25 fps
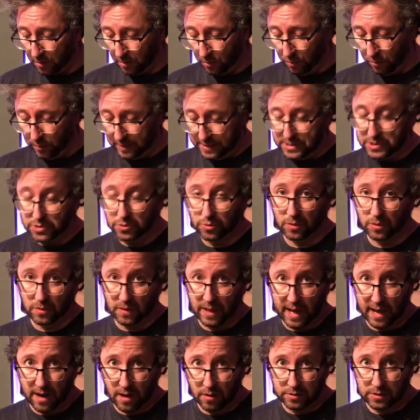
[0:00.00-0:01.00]
We do
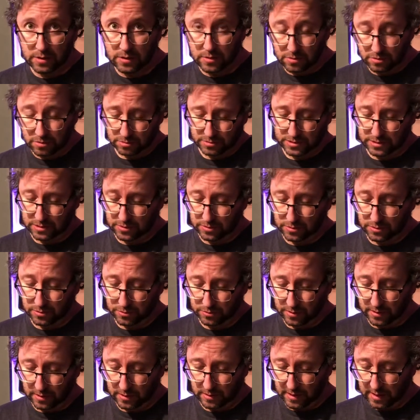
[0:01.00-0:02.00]
allow you
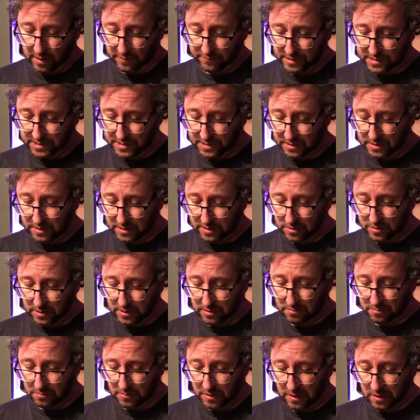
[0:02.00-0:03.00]
to, obviously you
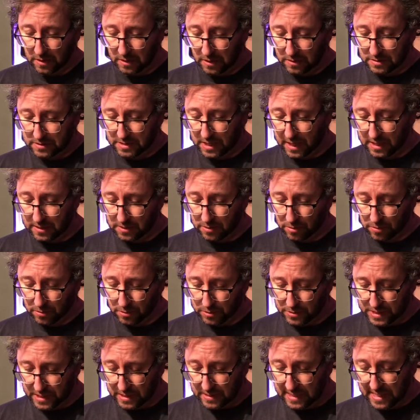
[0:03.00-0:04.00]
can tighten or
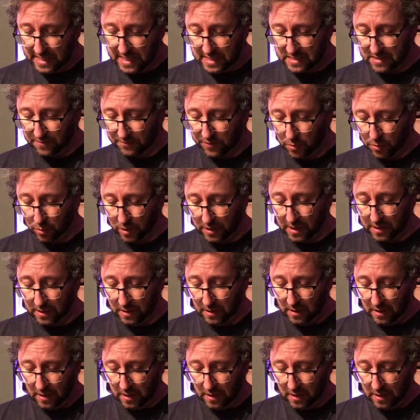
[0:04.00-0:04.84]
loosen these if you want to